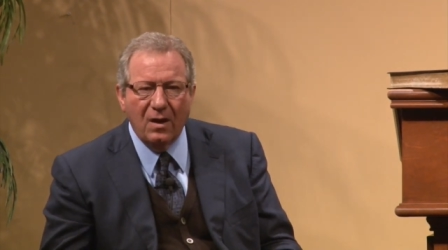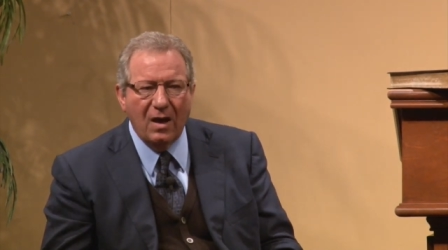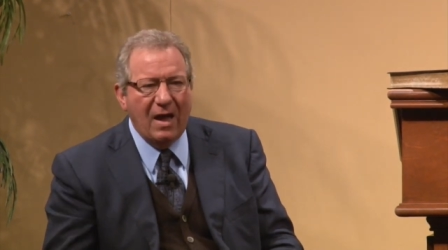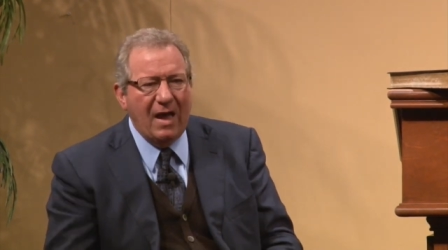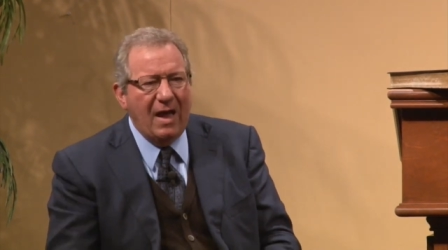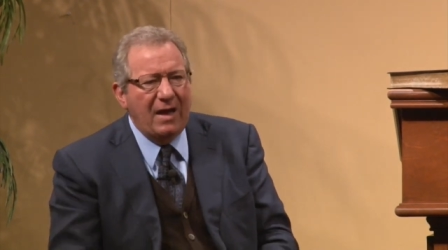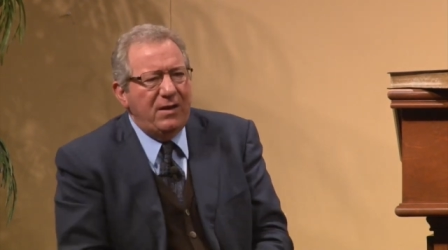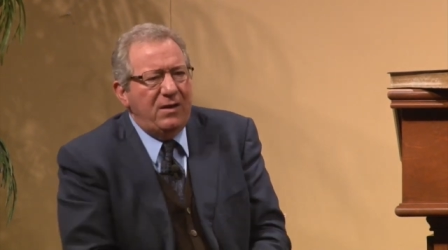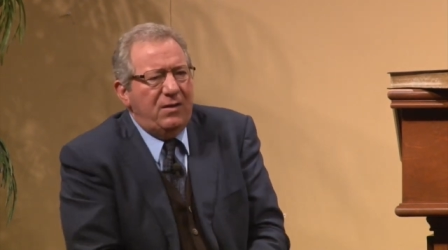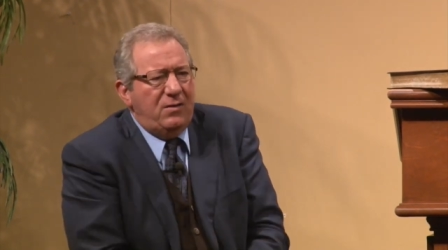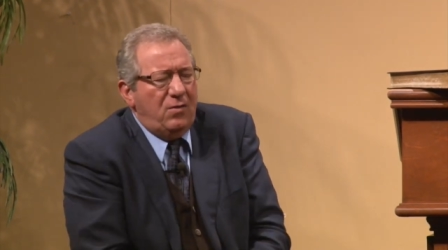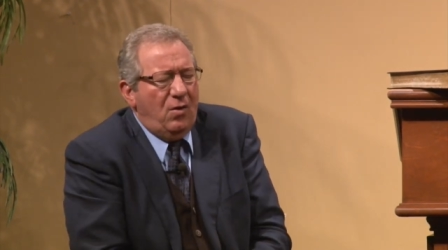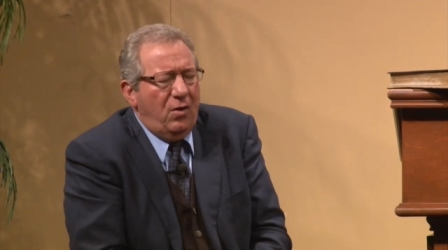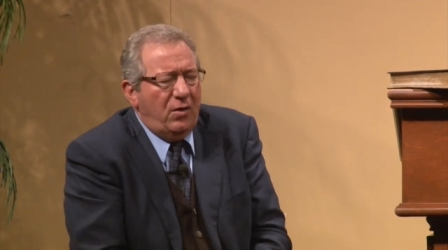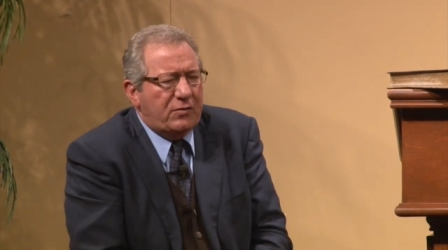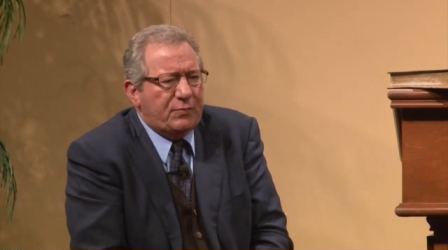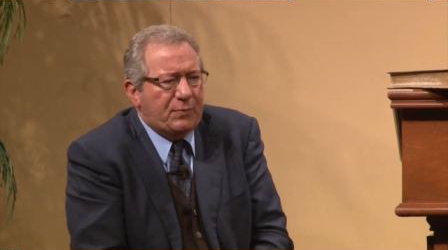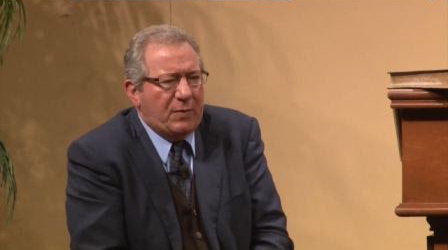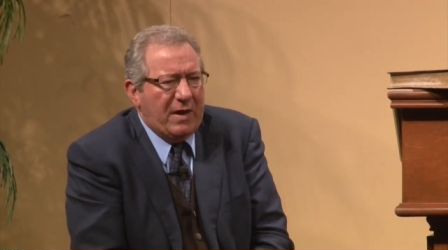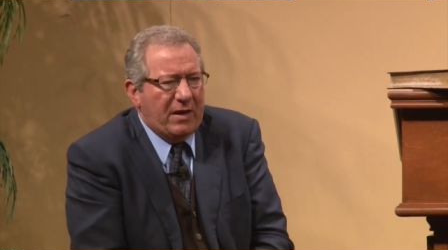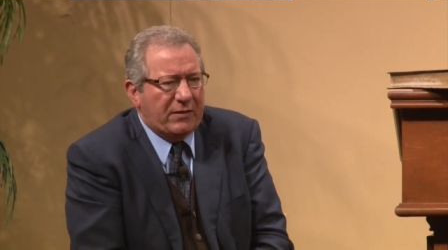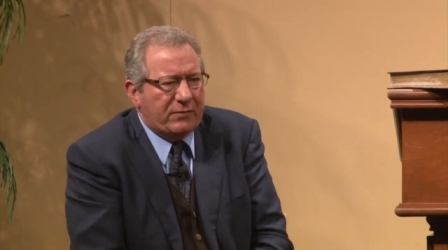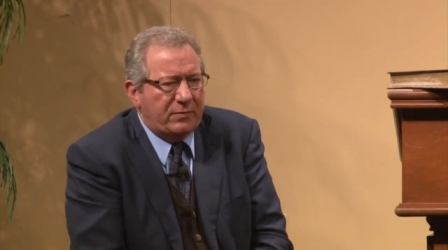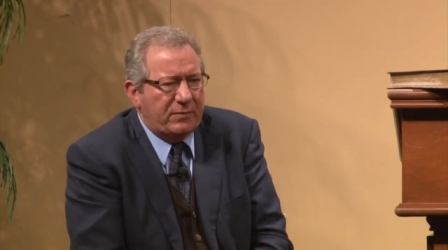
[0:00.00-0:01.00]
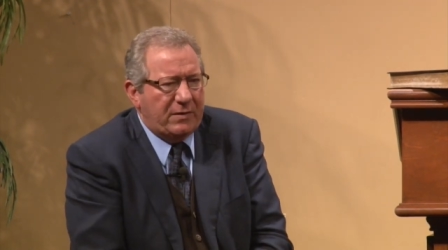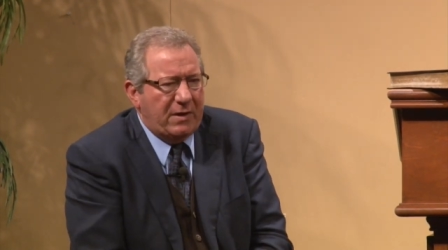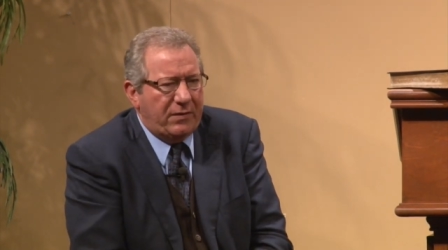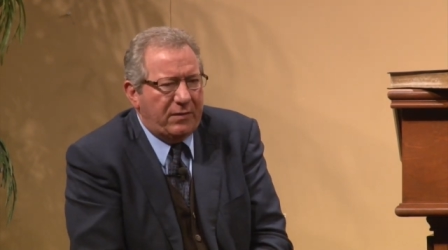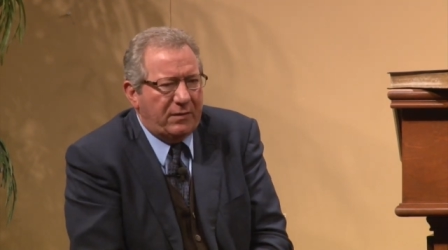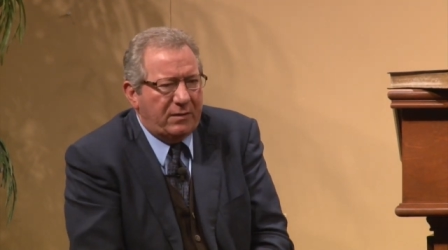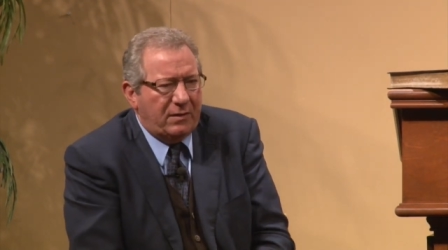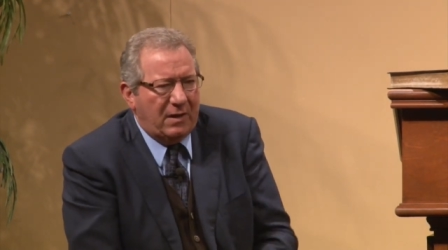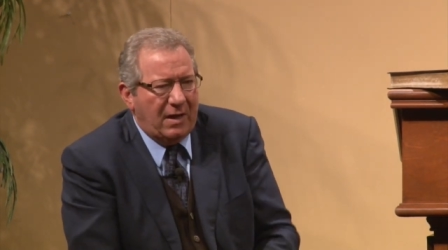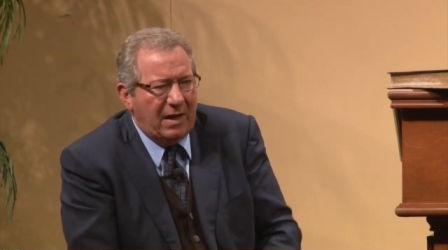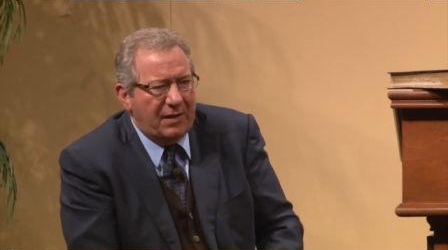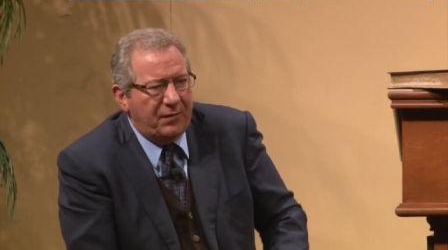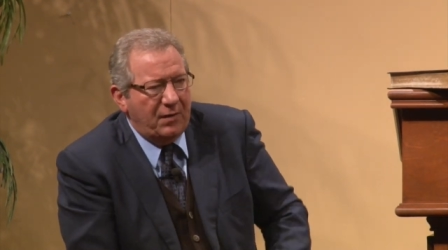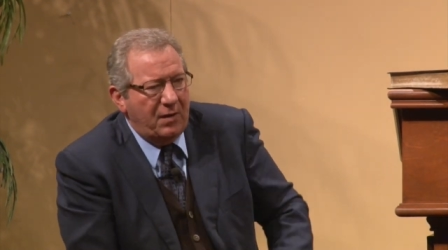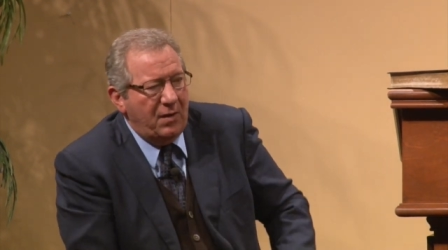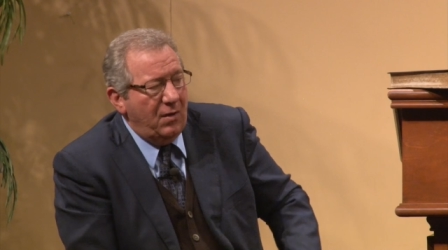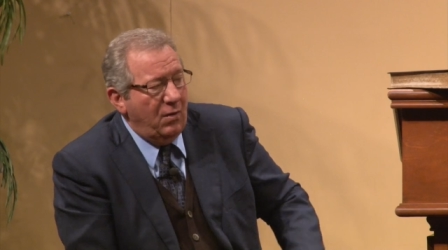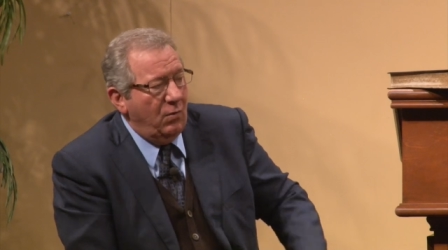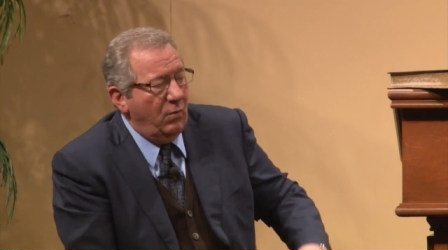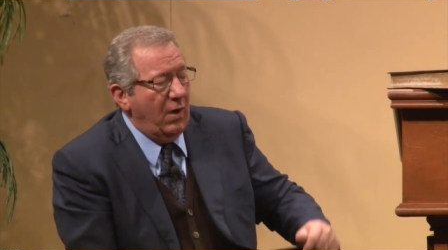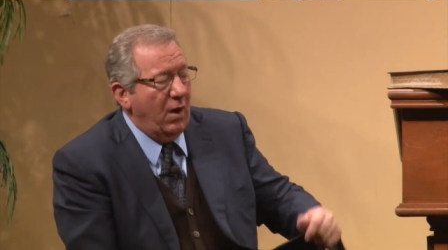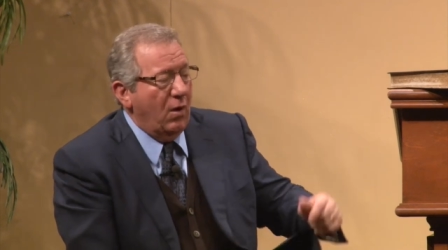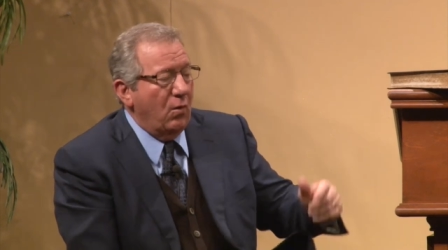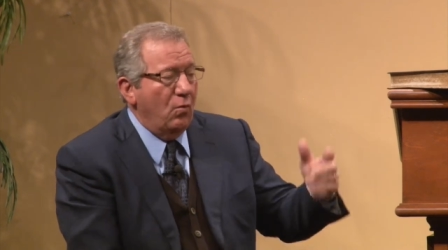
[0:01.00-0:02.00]
How do you know he's passed from death unto life?
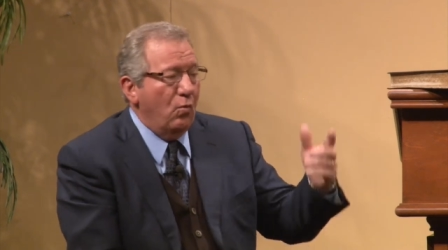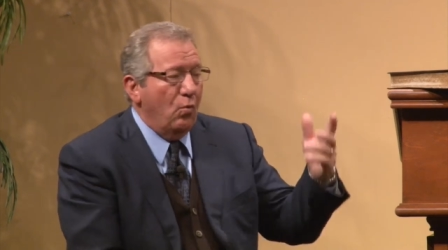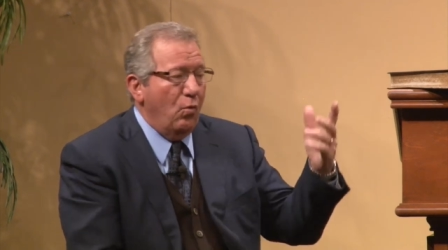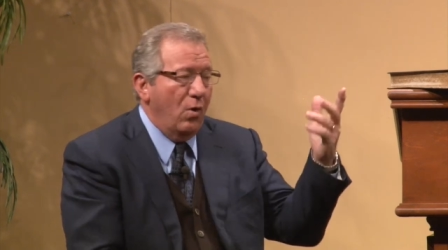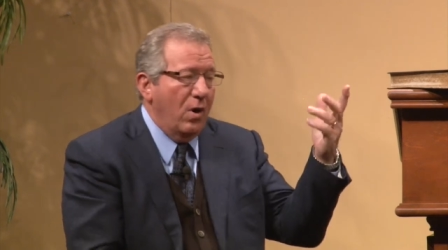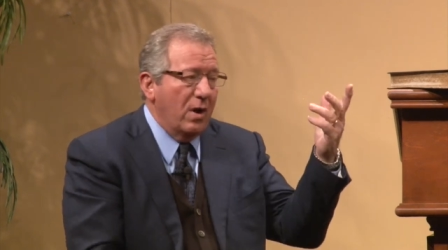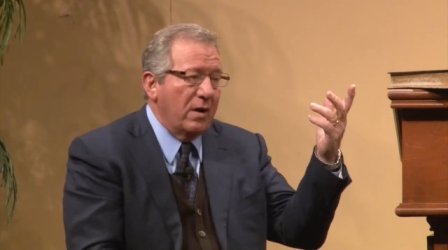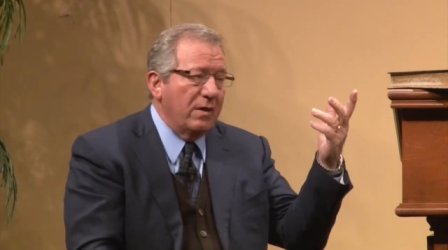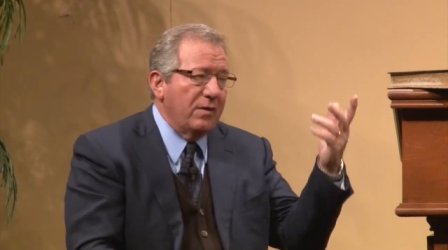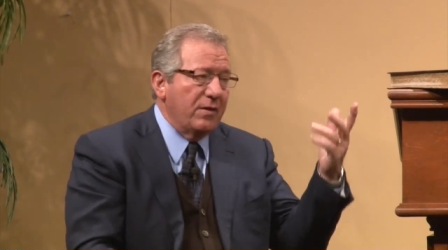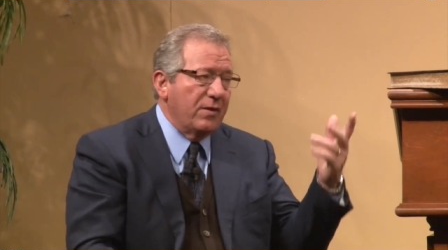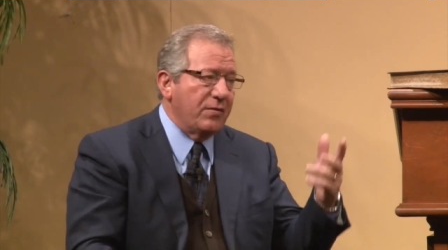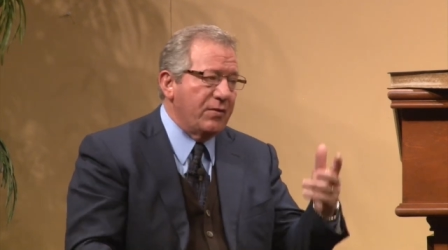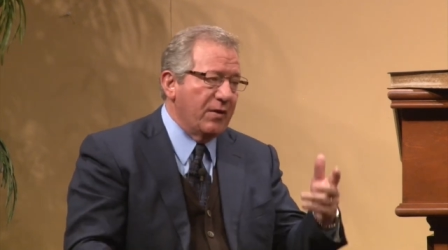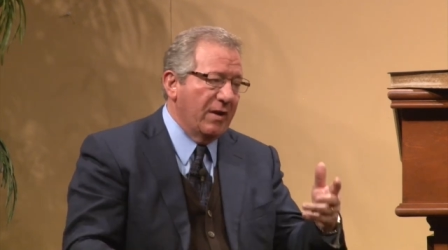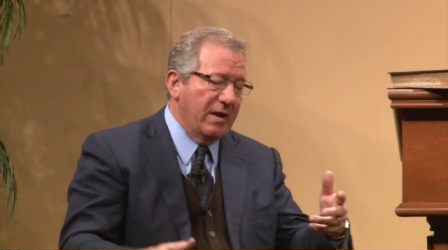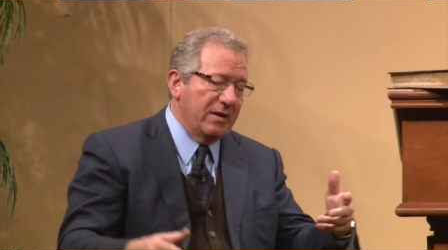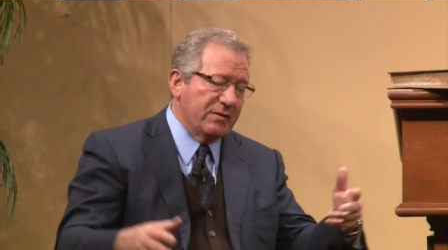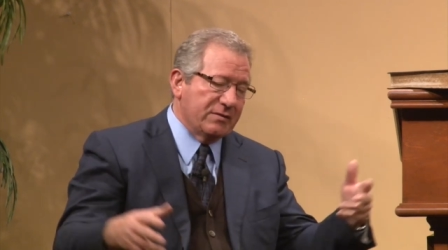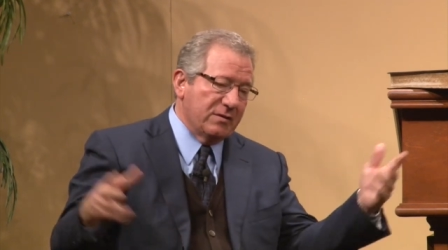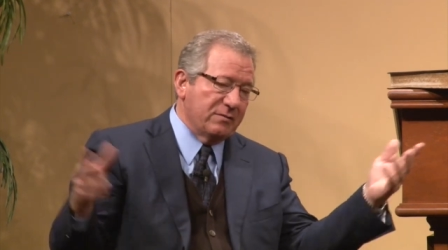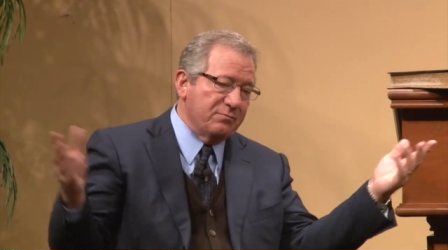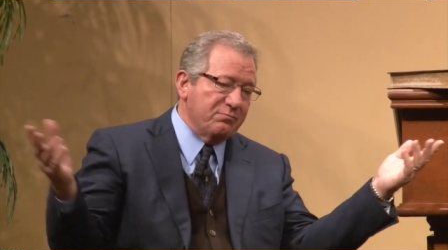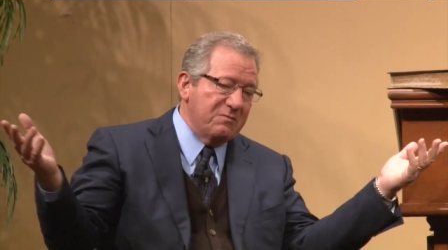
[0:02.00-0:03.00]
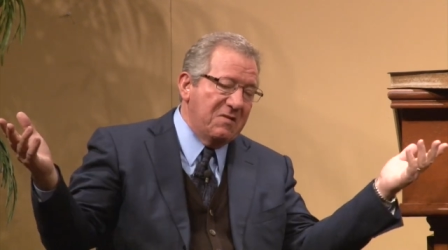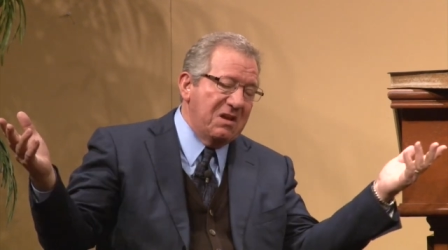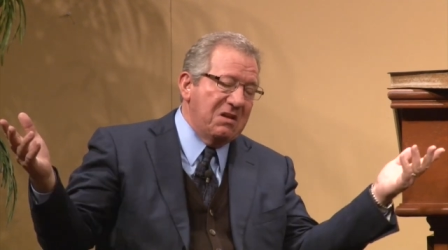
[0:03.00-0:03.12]
Well, one of the things,